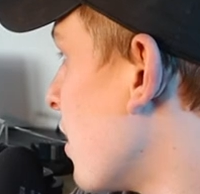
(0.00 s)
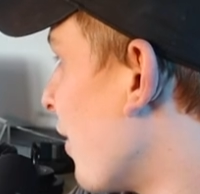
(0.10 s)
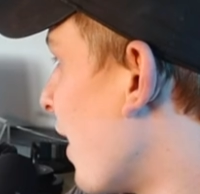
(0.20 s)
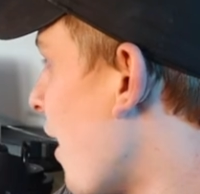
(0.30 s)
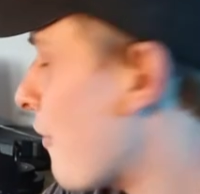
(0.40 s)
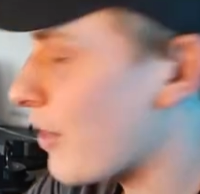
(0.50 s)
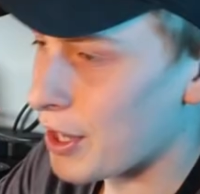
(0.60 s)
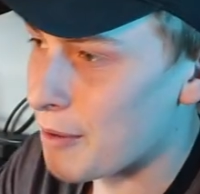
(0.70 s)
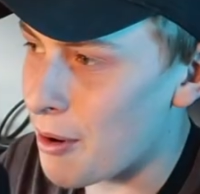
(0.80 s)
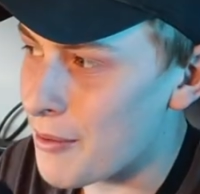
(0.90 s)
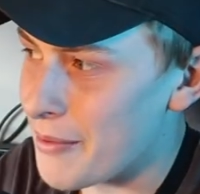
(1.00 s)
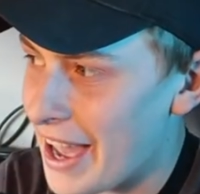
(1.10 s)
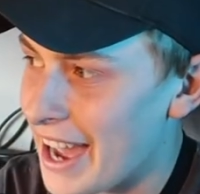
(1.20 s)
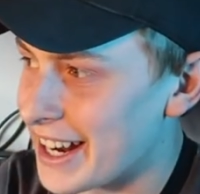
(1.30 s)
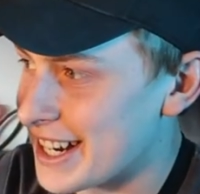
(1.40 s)
on the left. I think the problem we
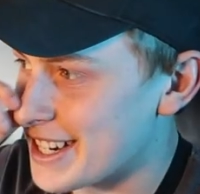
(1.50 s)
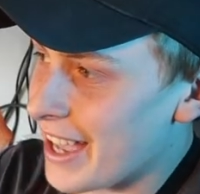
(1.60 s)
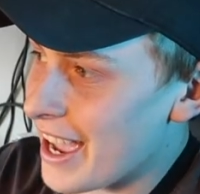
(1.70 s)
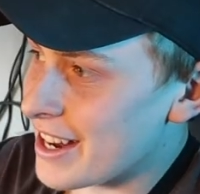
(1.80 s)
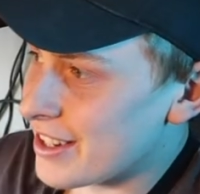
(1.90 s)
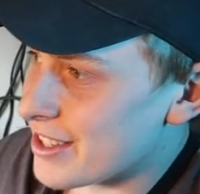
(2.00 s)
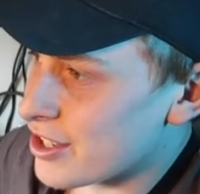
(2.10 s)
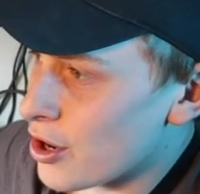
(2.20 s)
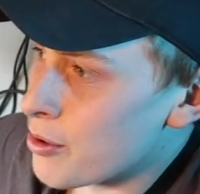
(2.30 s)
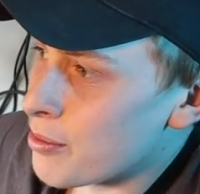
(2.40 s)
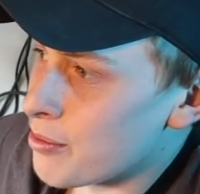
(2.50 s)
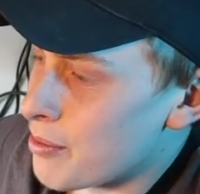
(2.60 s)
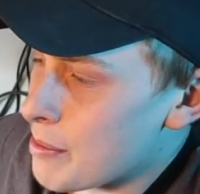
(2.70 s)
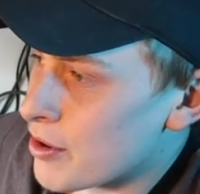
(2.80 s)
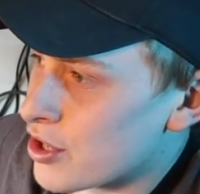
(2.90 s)
had actually getting, so Joe,
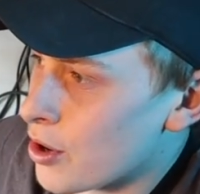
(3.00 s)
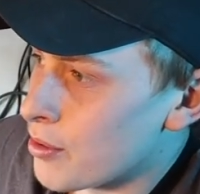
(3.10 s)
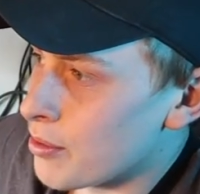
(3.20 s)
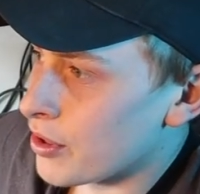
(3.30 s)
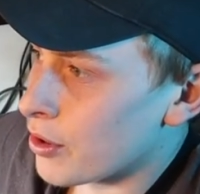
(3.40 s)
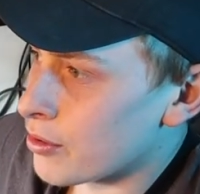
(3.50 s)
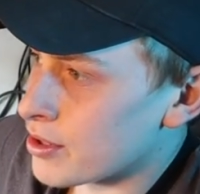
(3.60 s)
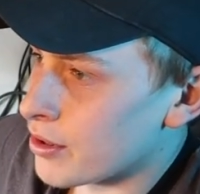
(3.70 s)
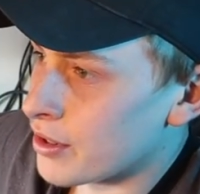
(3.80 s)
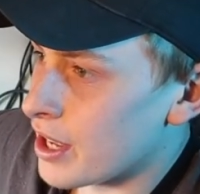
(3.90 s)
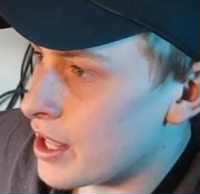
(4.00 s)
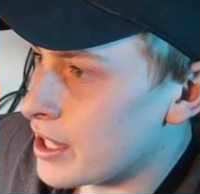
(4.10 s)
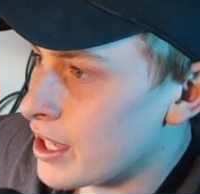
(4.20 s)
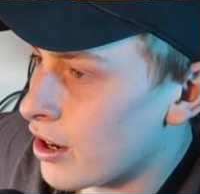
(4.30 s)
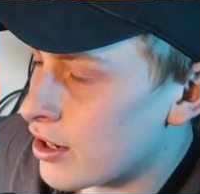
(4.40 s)
we put Joe with the goggles on in
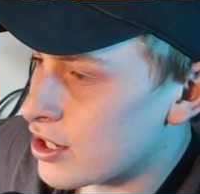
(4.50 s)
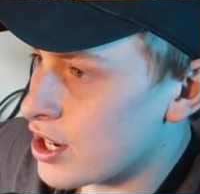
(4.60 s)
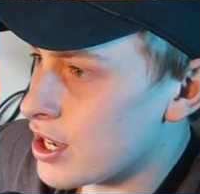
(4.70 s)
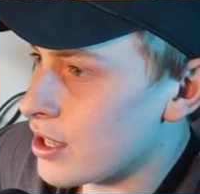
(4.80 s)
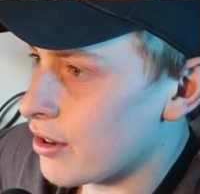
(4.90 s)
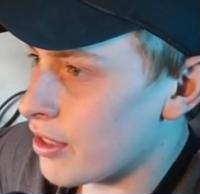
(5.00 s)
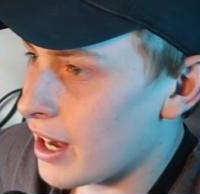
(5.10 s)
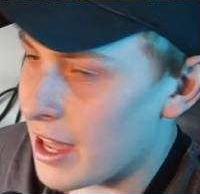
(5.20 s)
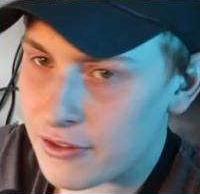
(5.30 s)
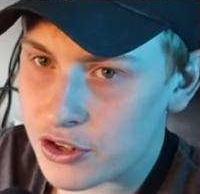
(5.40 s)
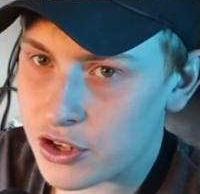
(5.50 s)
the Archie on the left